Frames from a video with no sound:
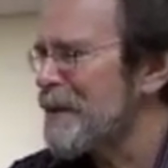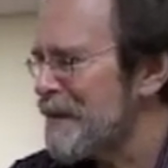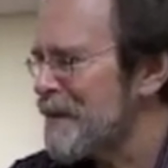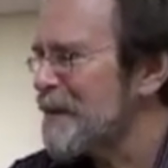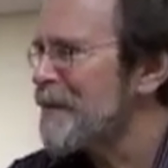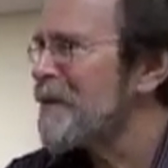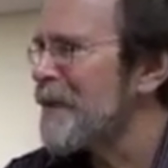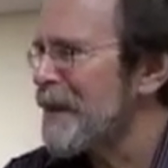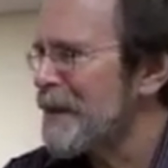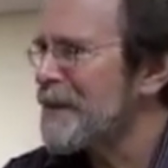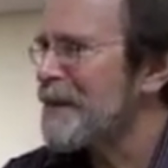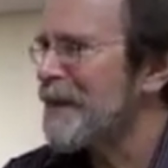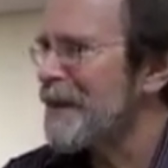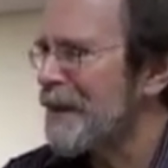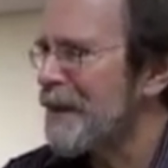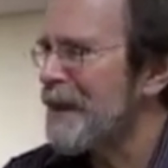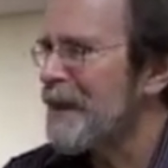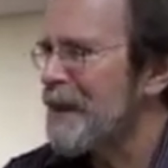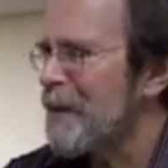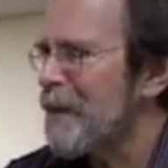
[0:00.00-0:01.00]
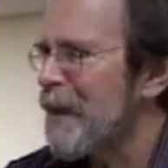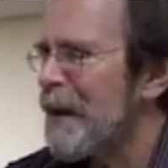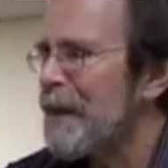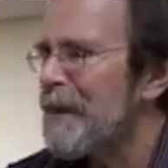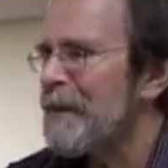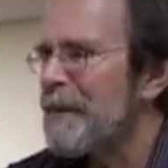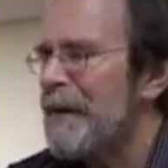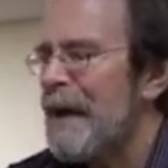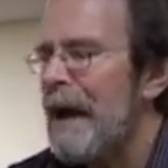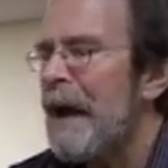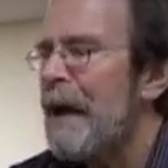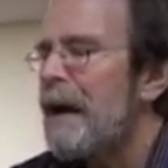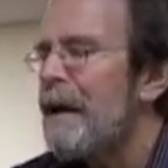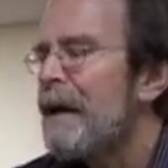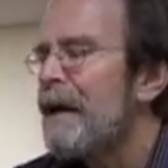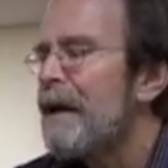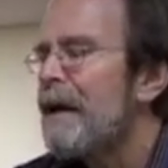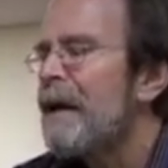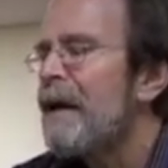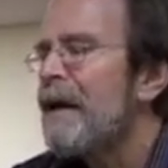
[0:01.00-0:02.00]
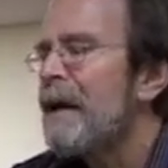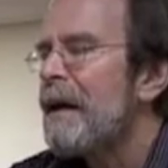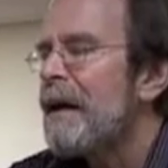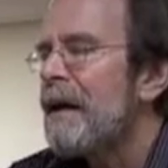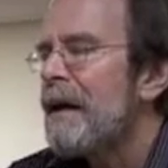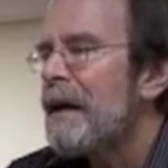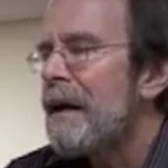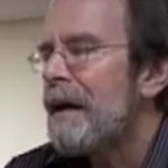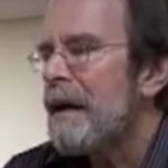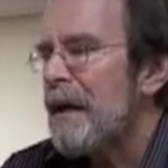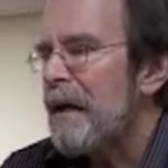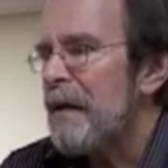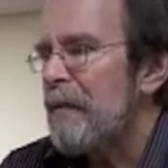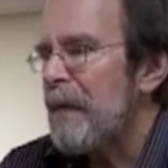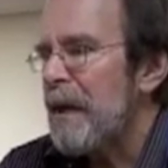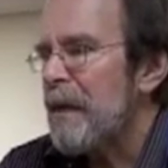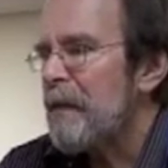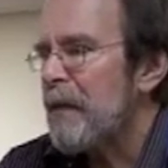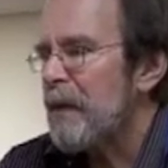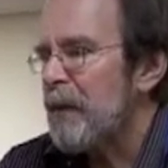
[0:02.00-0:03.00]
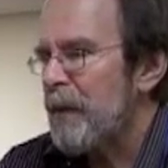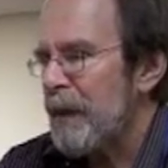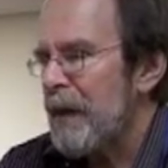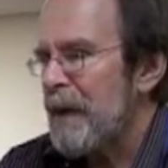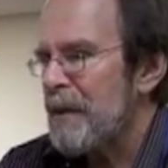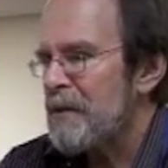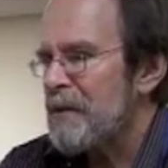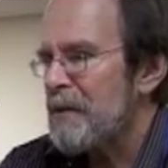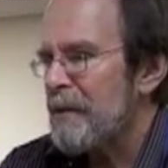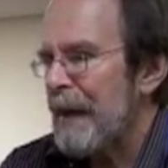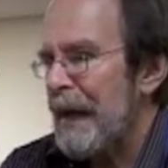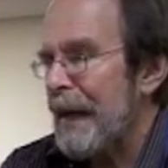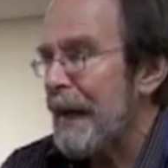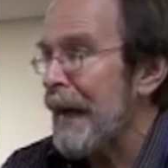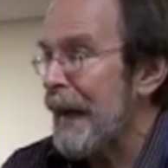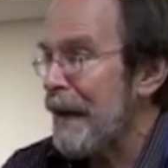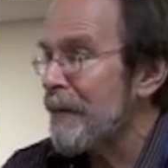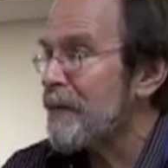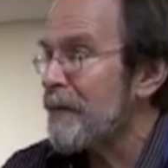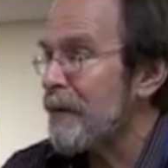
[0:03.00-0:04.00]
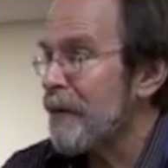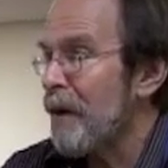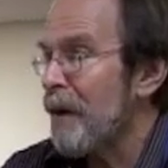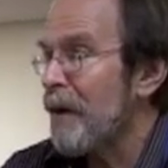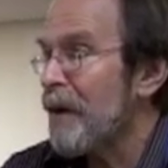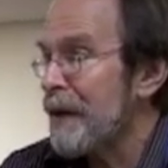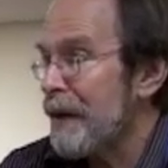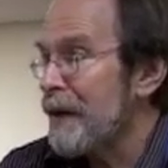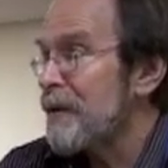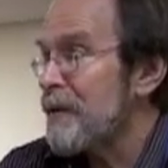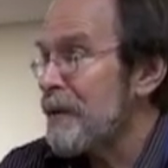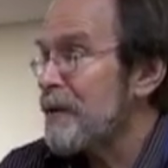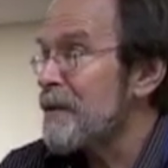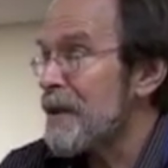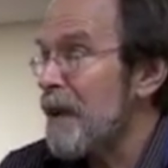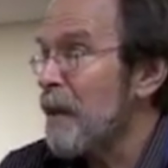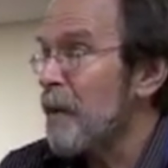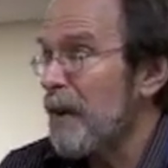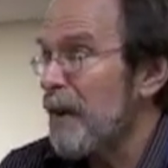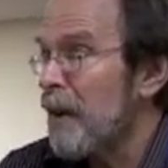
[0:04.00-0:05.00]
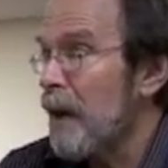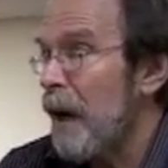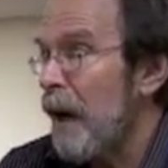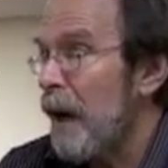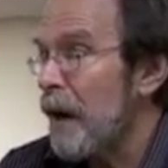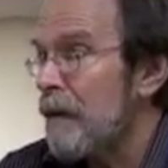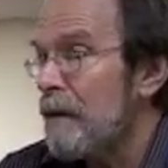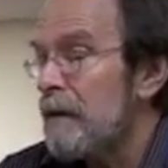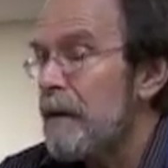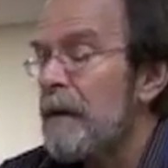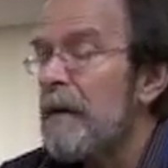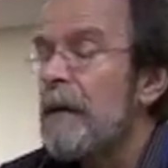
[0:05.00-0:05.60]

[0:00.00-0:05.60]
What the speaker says: interesting that come out of that. Maybe we're not so bad after all, and it turns out we're not.